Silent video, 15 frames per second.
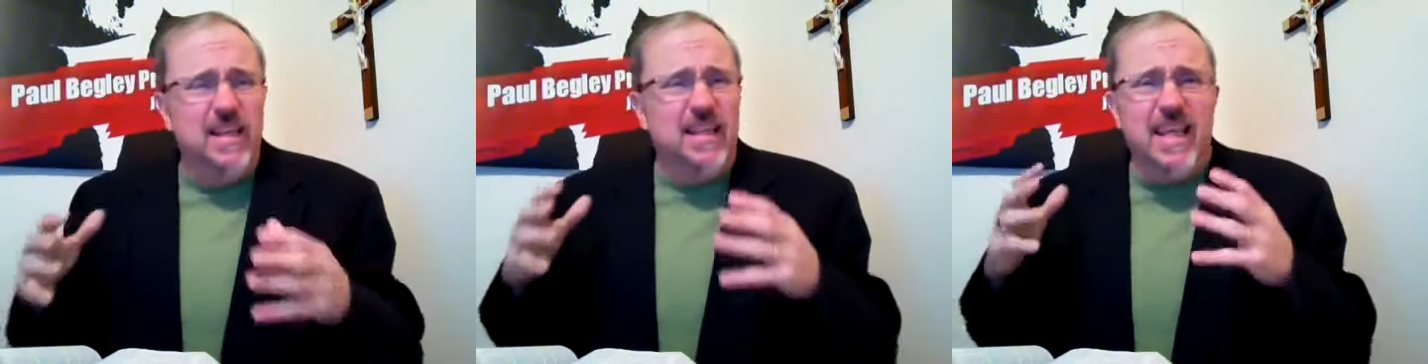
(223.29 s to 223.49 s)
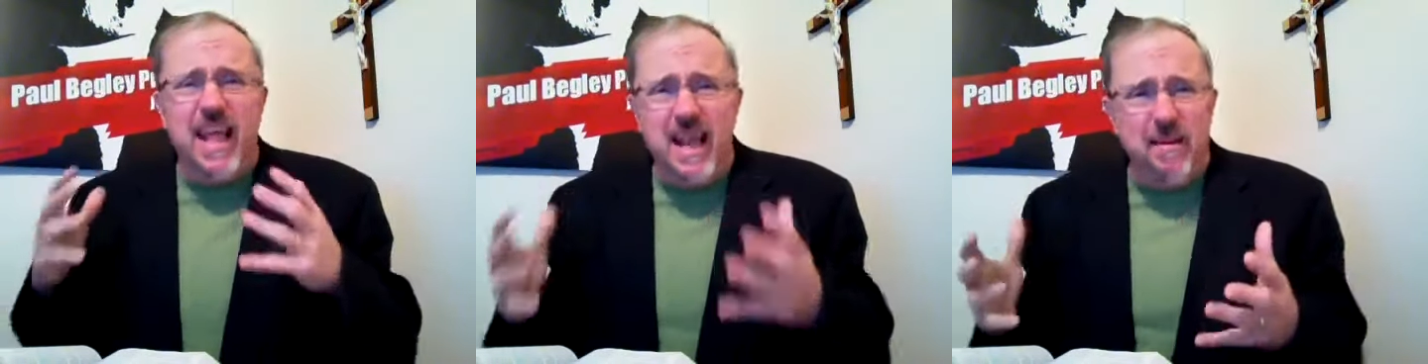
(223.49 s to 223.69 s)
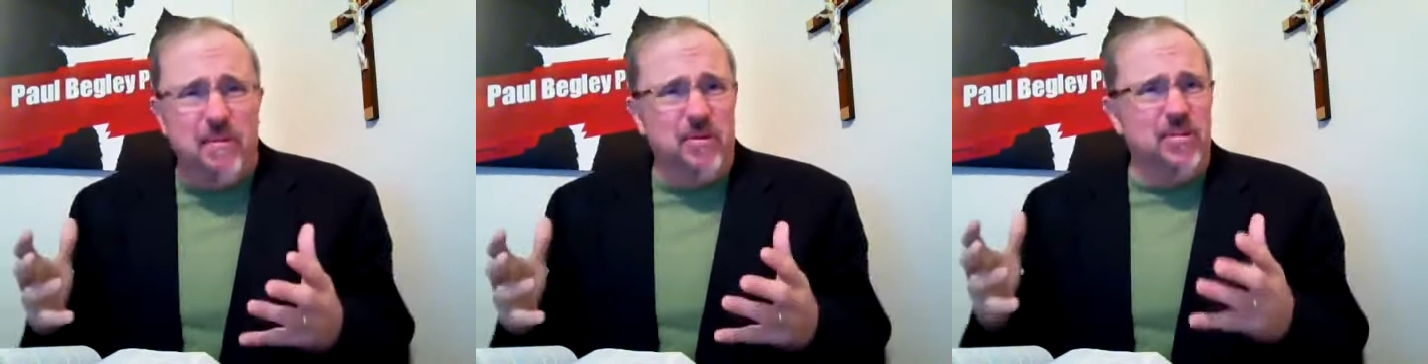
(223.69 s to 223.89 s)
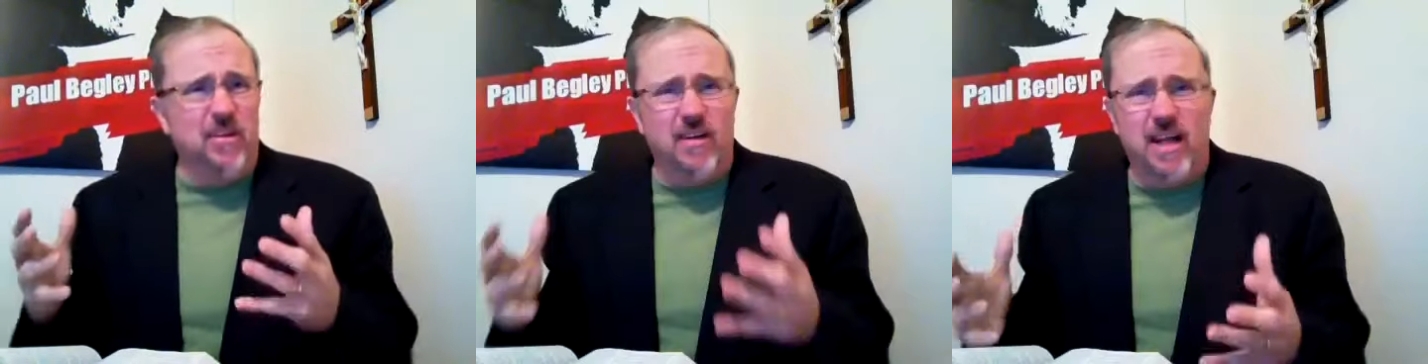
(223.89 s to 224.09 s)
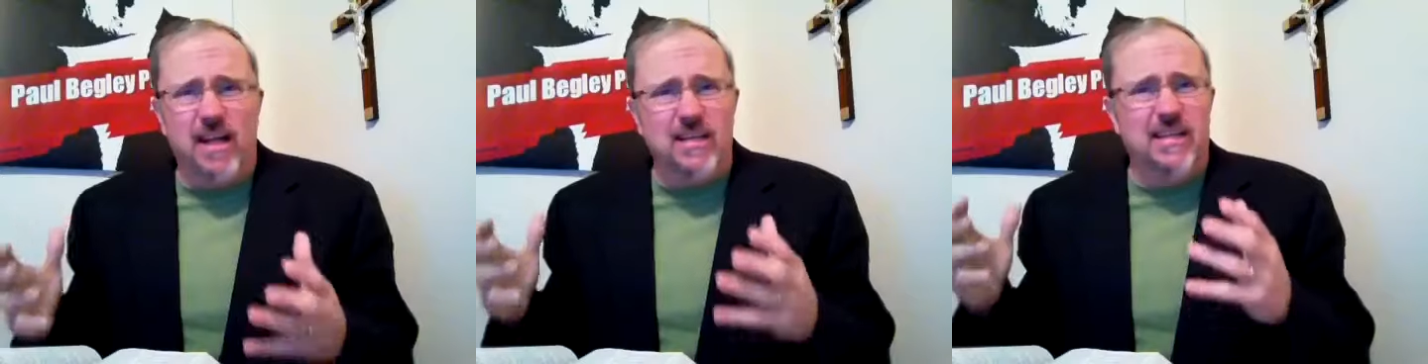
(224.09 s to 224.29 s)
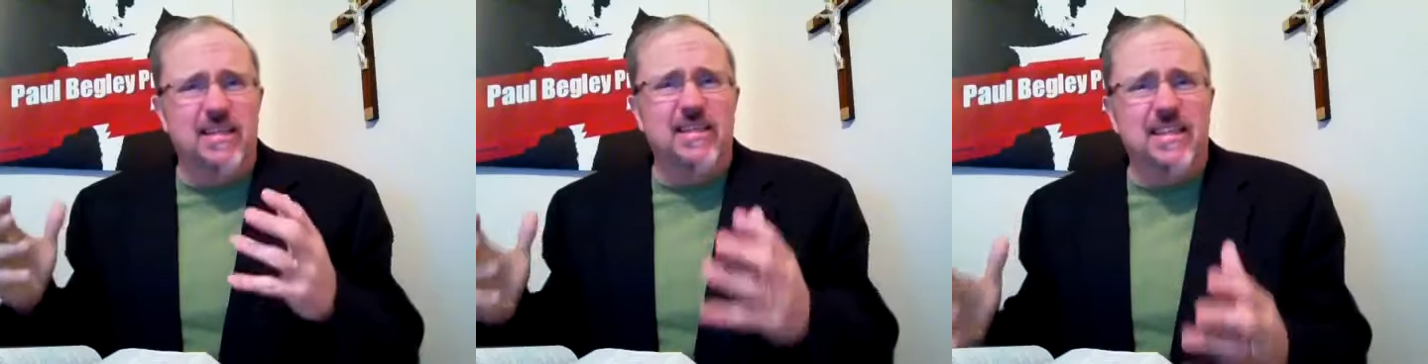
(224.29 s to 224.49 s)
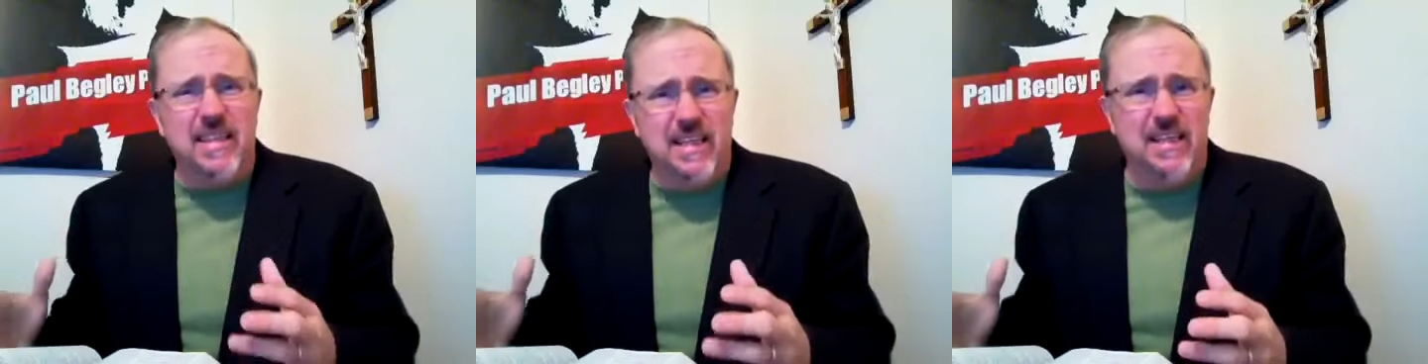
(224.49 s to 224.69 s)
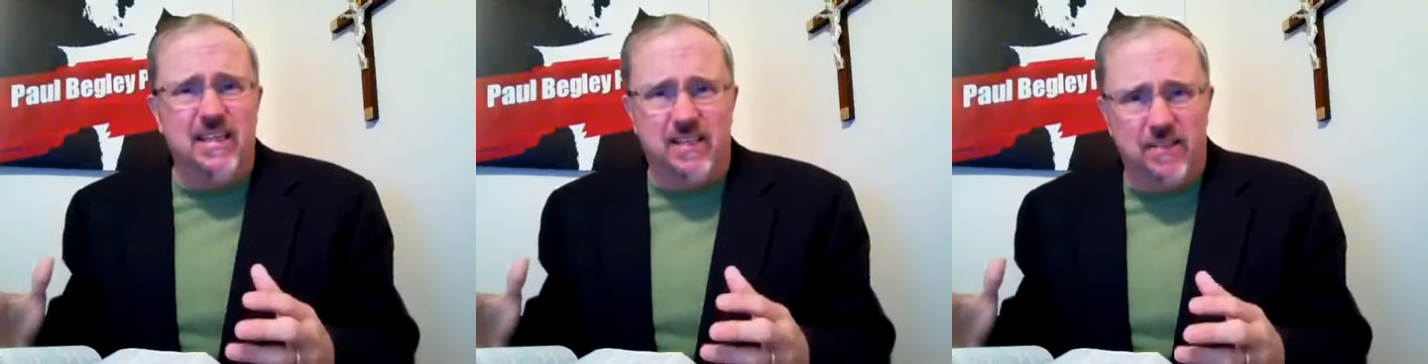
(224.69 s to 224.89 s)
The animals are not
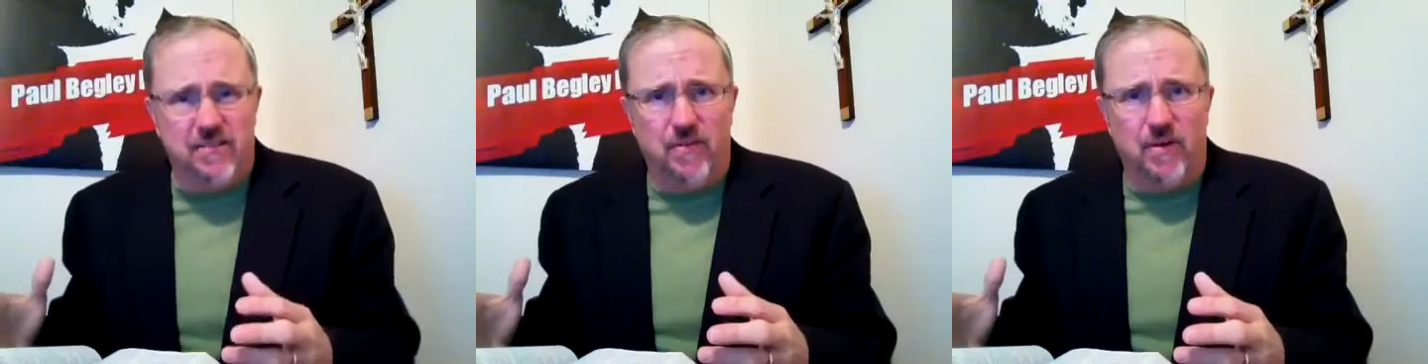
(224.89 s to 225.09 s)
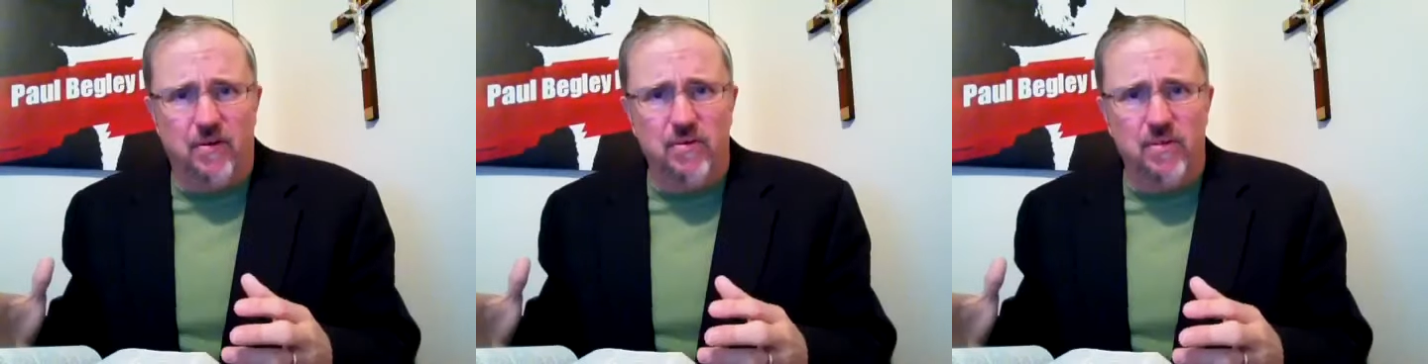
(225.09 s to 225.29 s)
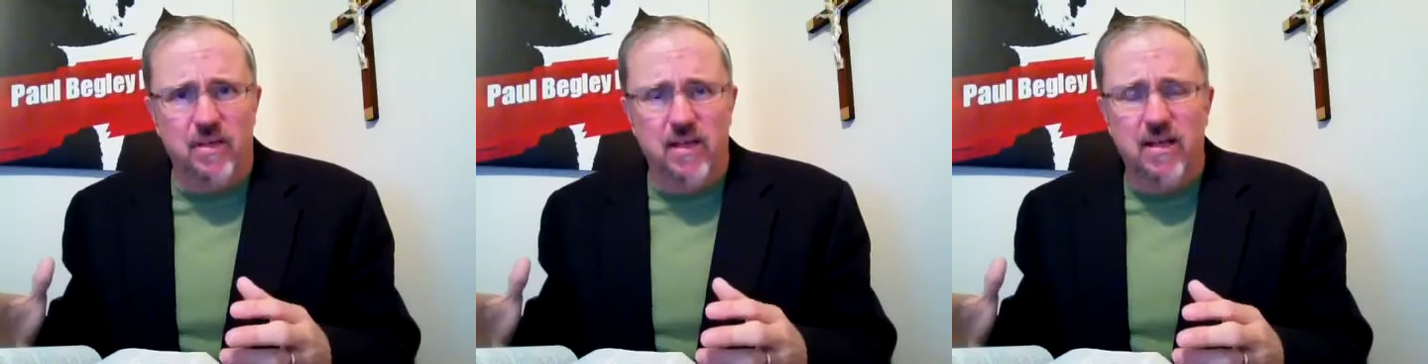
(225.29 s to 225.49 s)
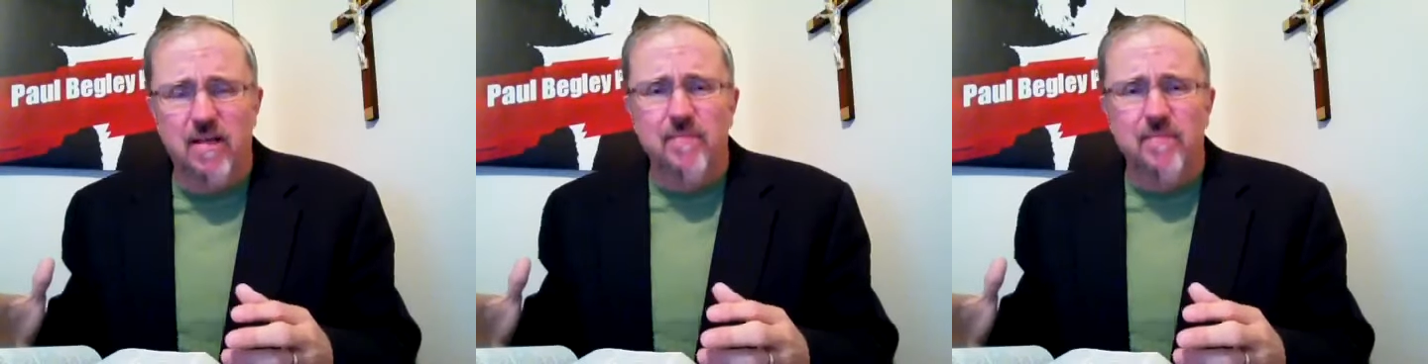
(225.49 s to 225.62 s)
diseased, folks.